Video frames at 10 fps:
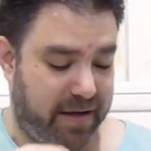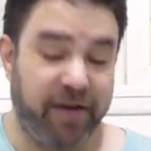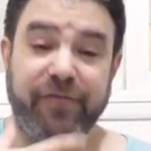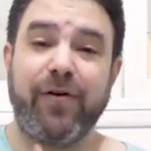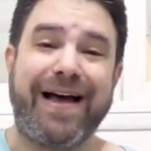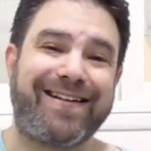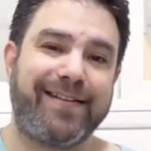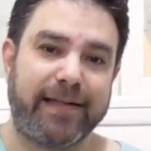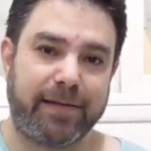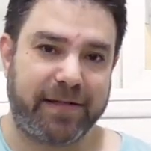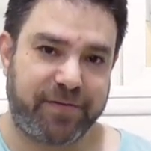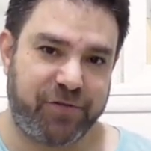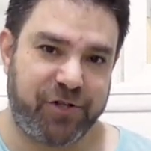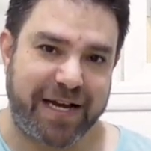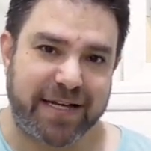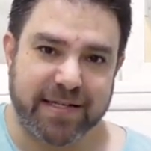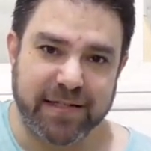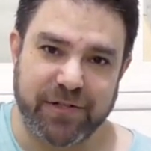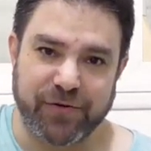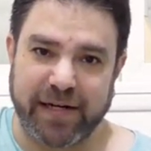If you add a little bit of jazz
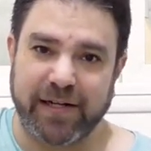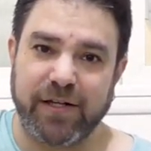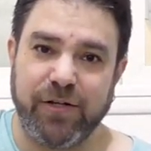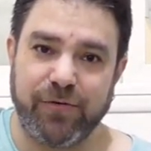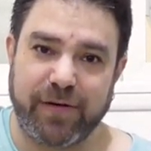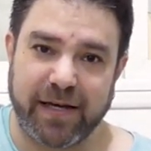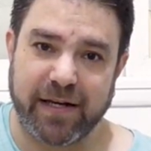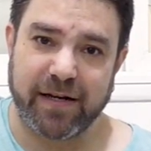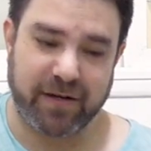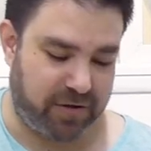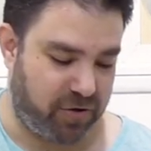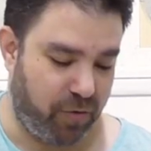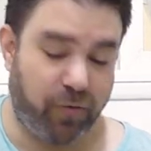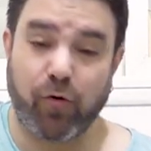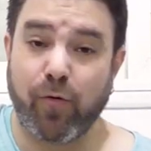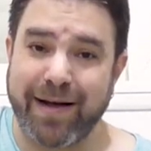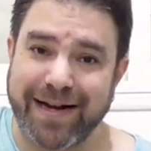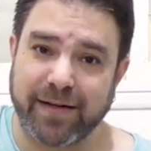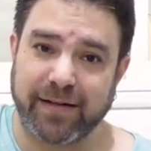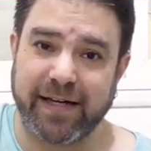into it, you can go
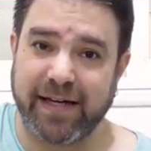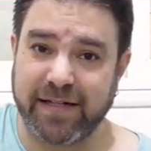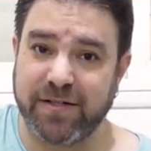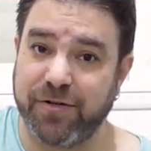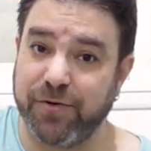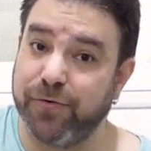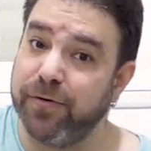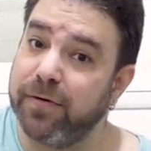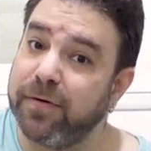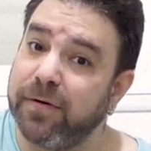chromatically into